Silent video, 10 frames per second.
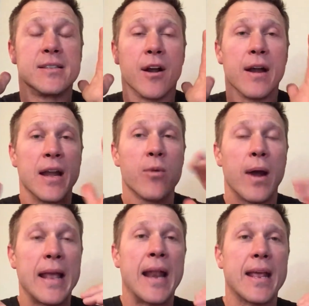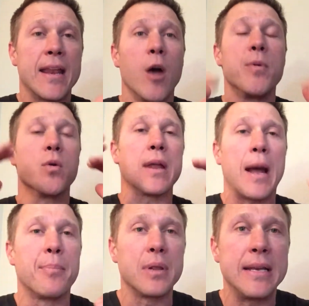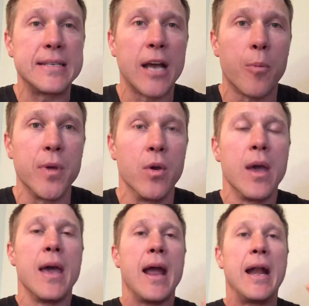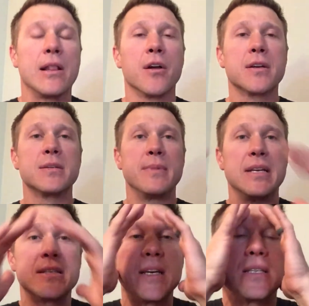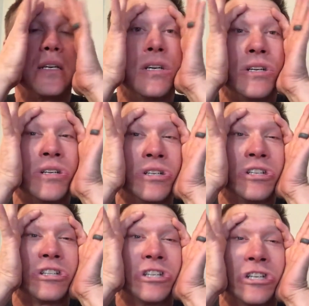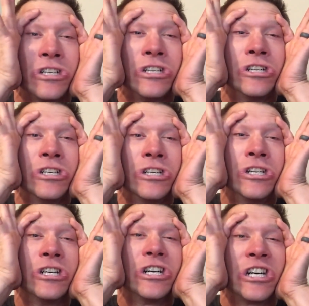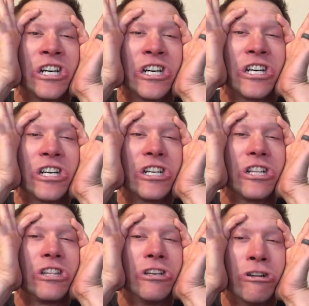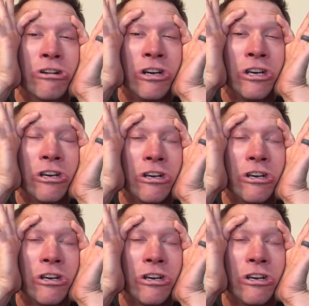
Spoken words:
there any way Daddy can help you? Can I please help you? And he looks at me and says, Daddy, I do it.